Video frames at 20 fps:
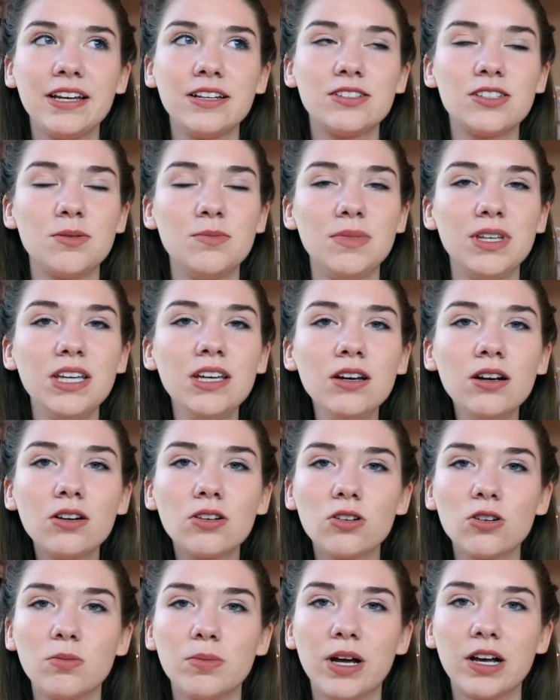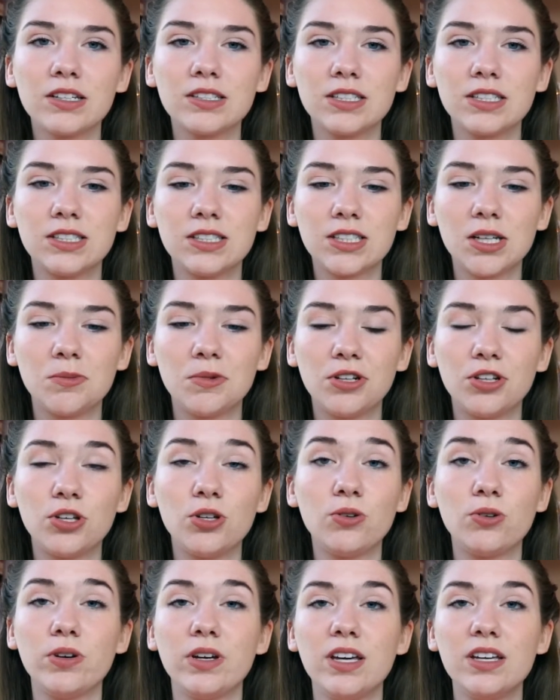to me, a girl boss is someone
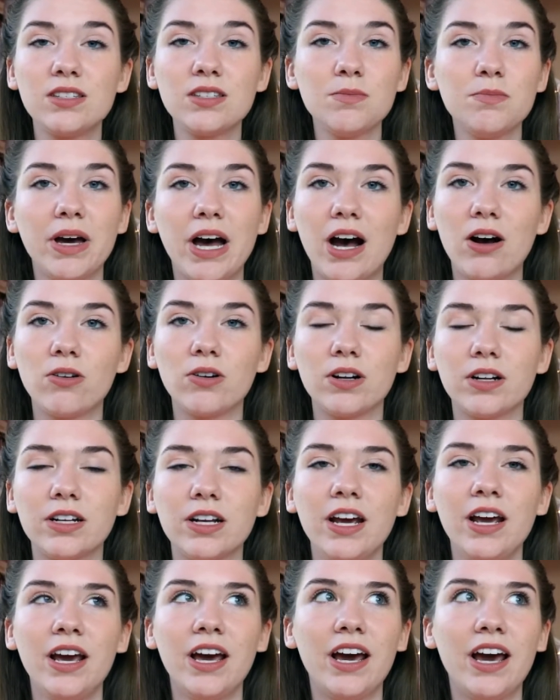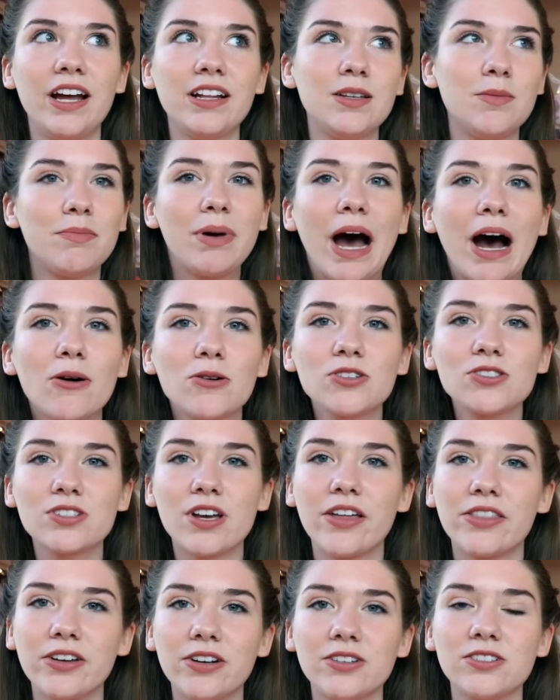who is empowered and empowers
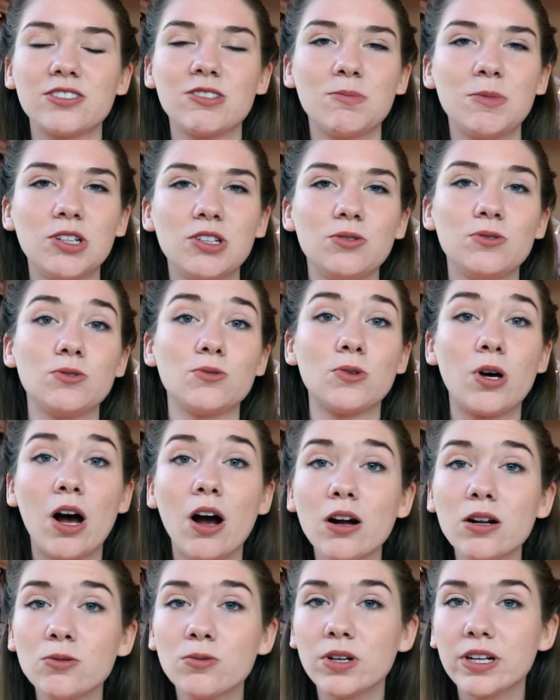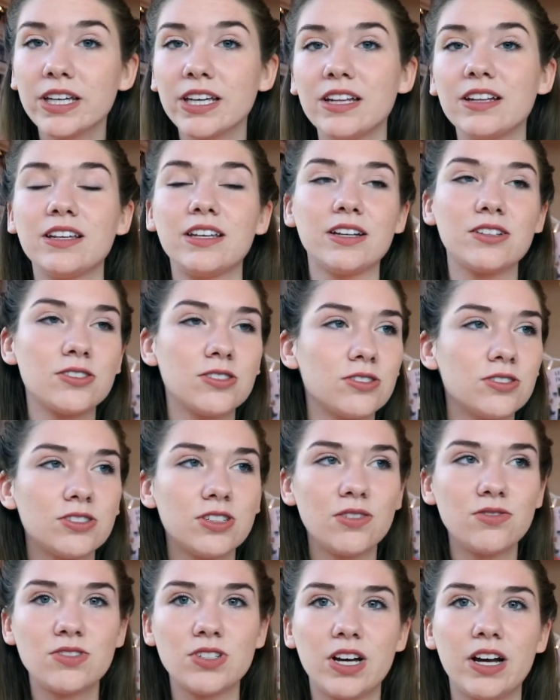others, someone who's hardworking, gets her
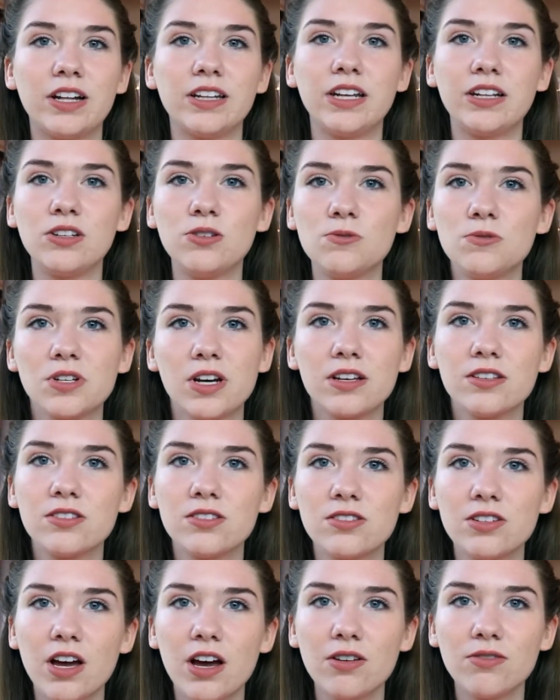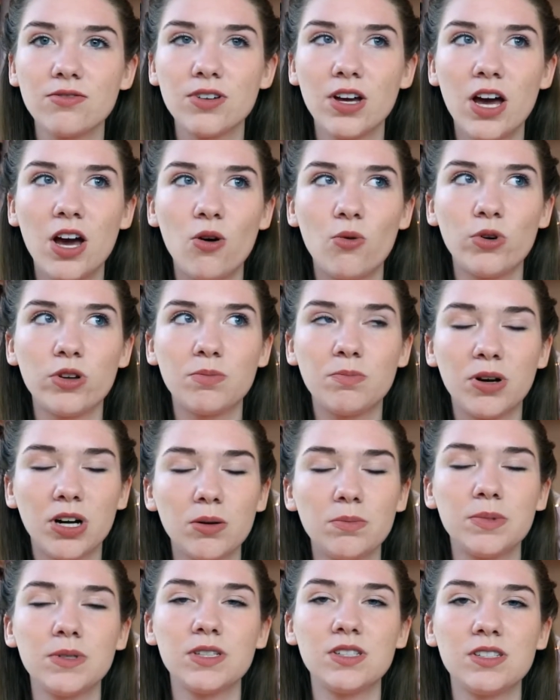stuff done, and who does stuff with
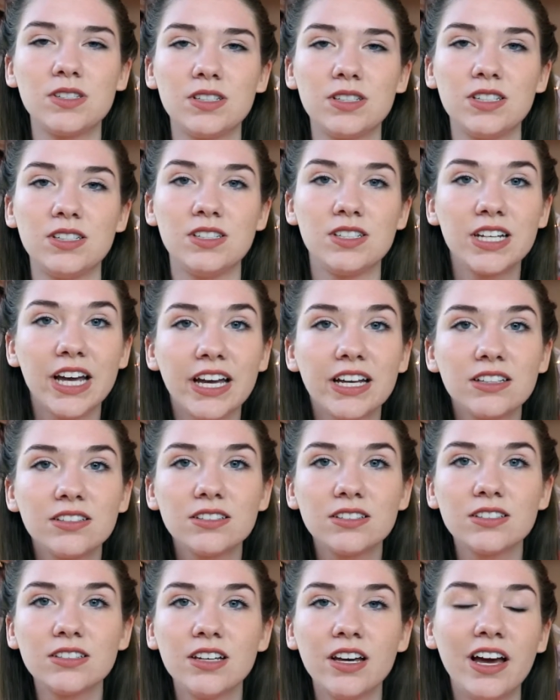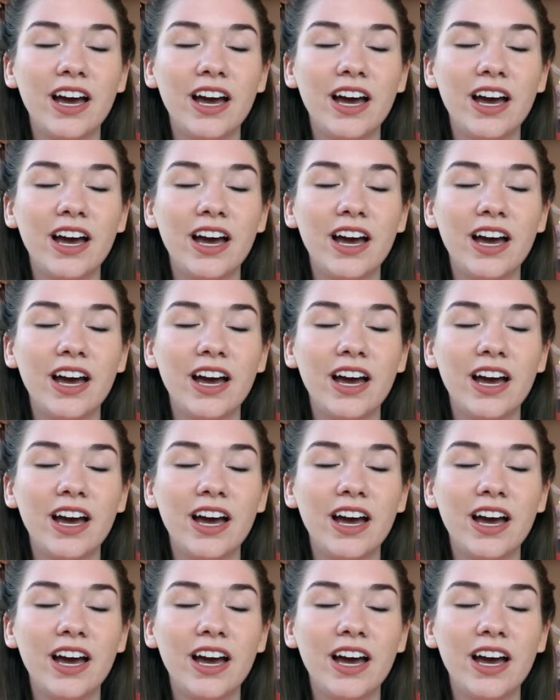purpose, intent,